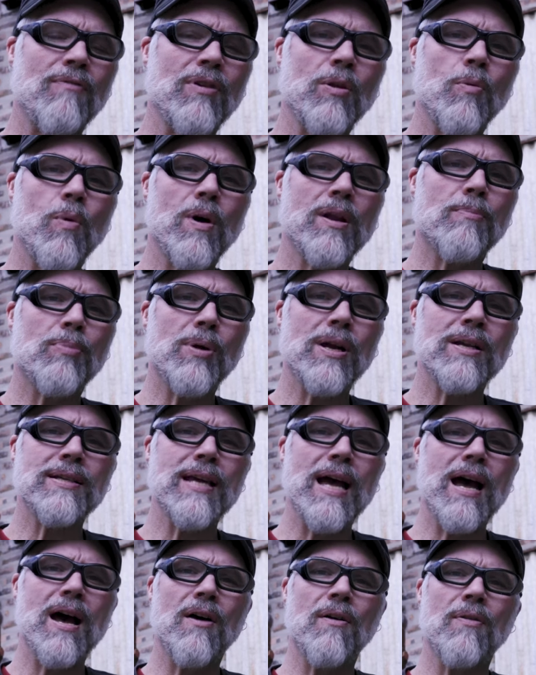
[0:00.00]
I really want to break
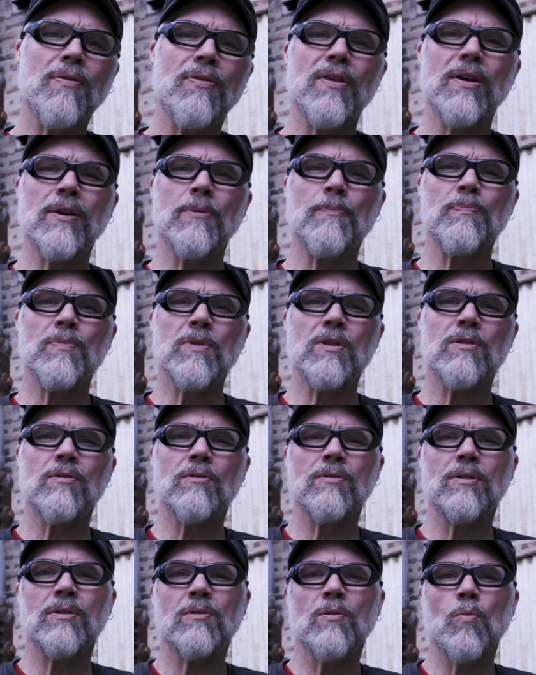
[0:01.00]
down
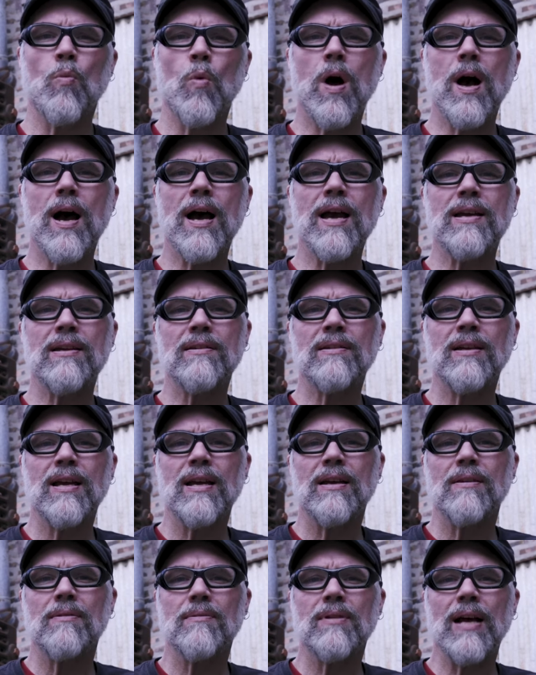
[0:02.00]
why
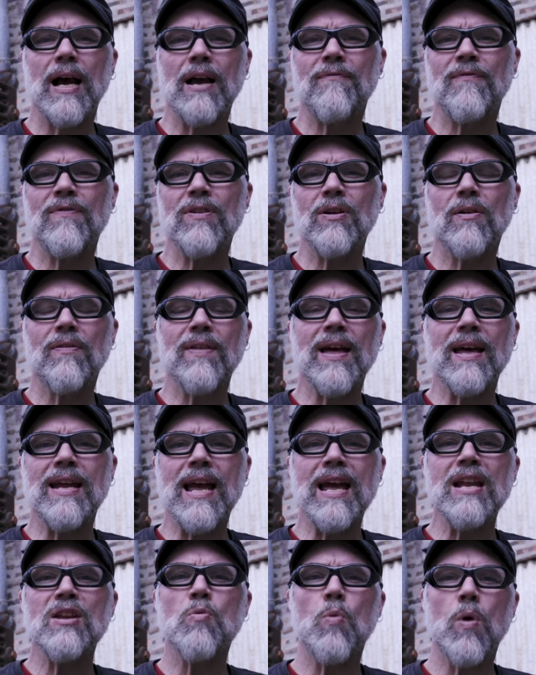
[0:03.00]
I feel that
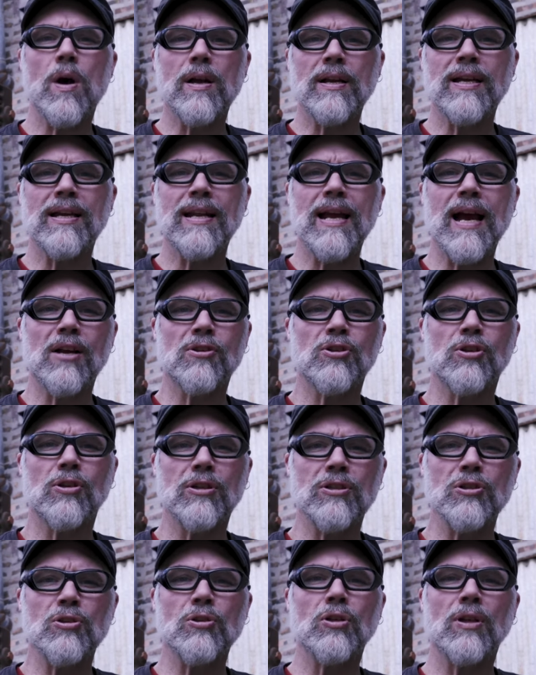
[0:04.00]
anyone can
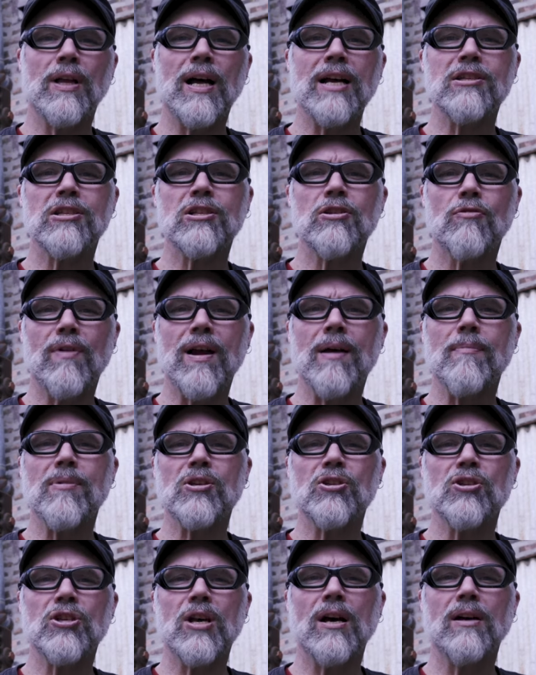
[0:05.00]
actually utilize
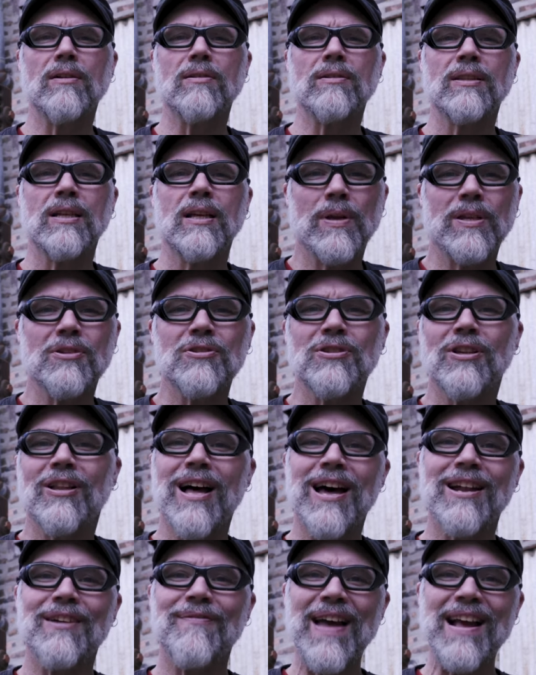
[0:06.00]
ceramic shell. But there's a
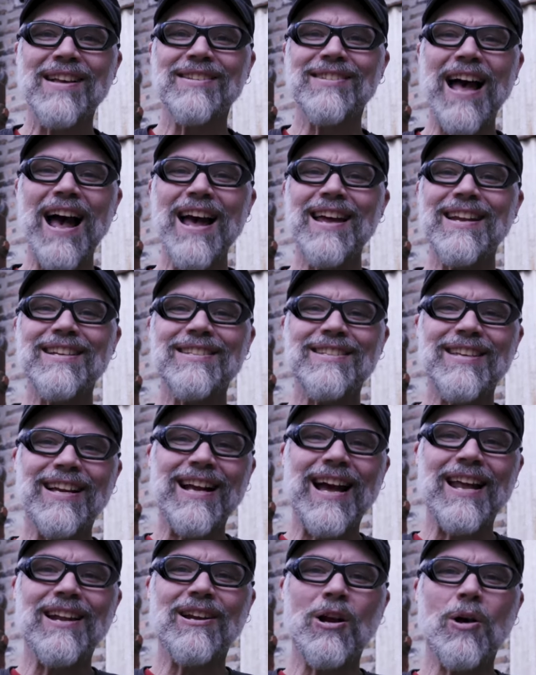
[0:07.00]
lot of anxieties
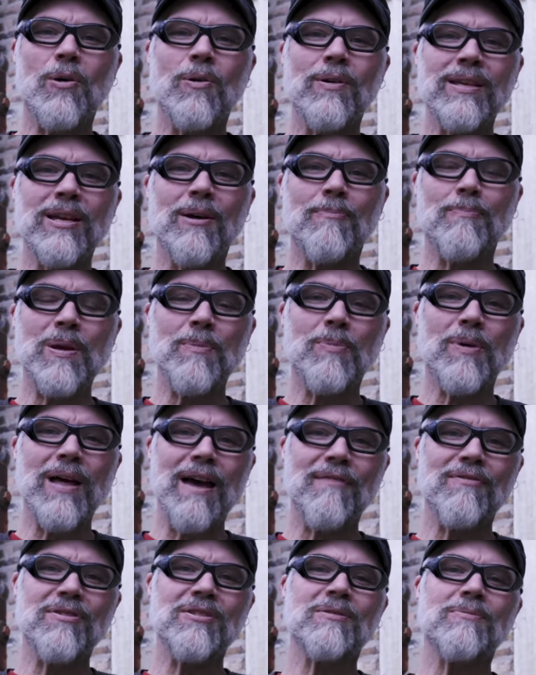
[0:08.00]
that kind of go, you know, people
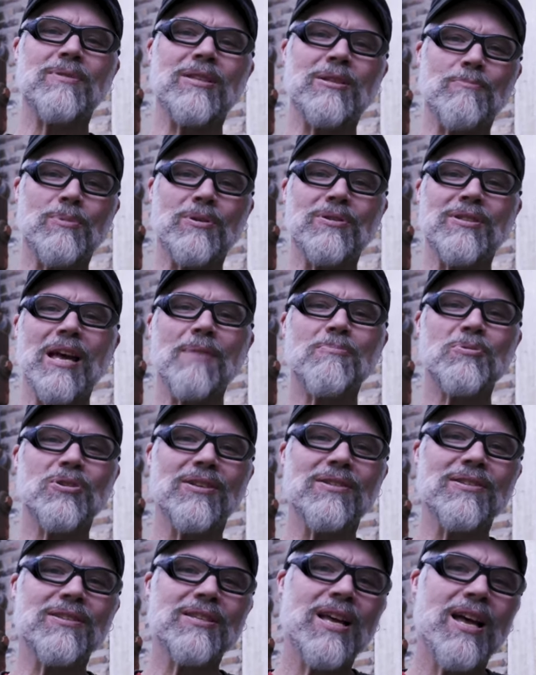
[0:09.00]
have these
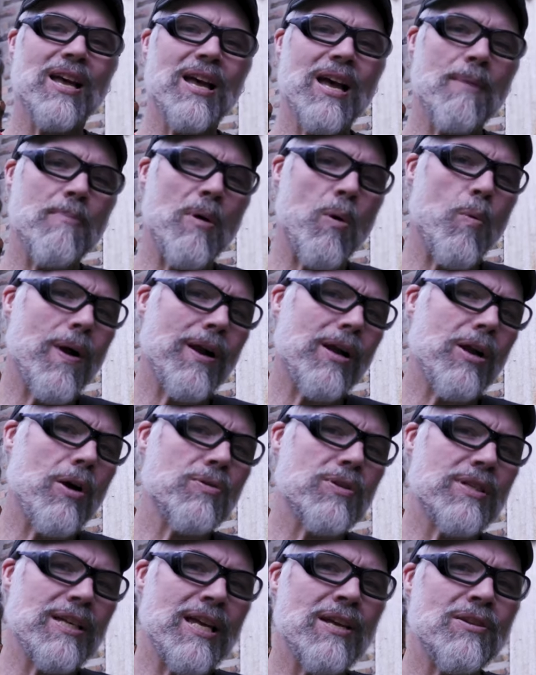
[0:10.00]
perceptions about what
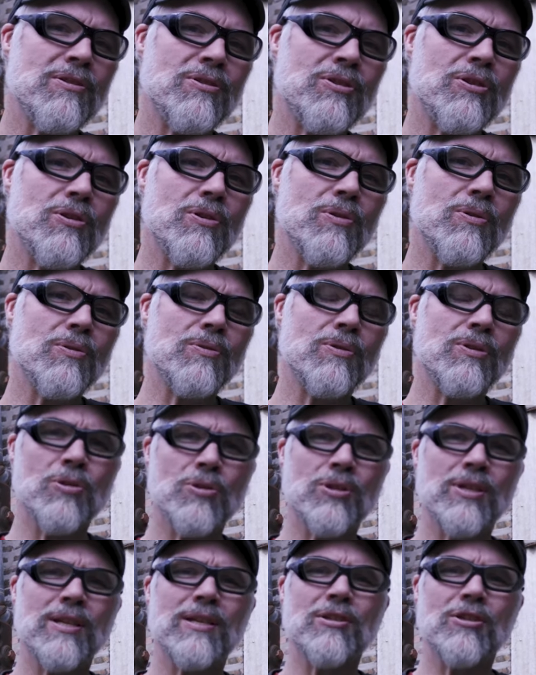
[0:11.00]
goes into
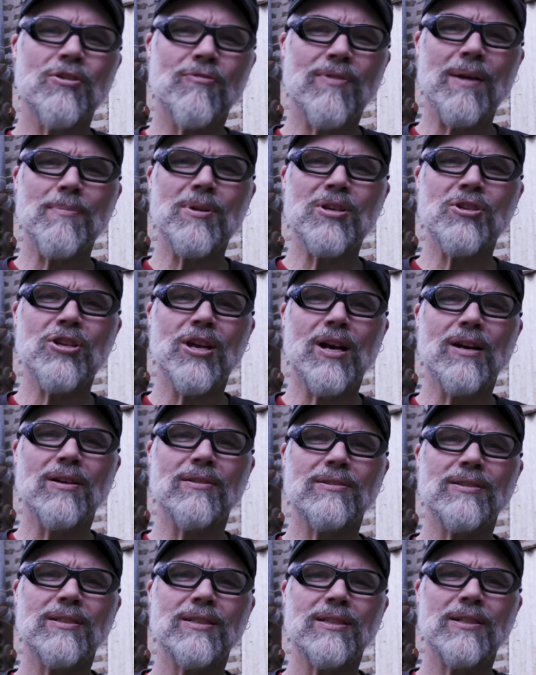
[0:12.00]
using ceramic
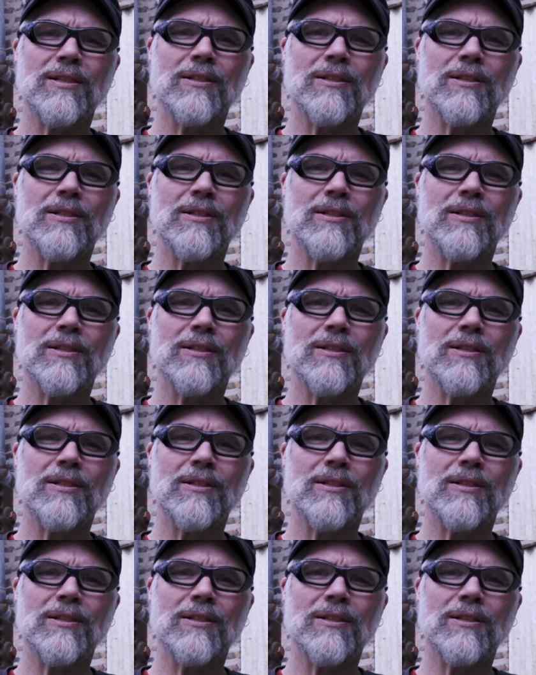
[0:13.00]
shell,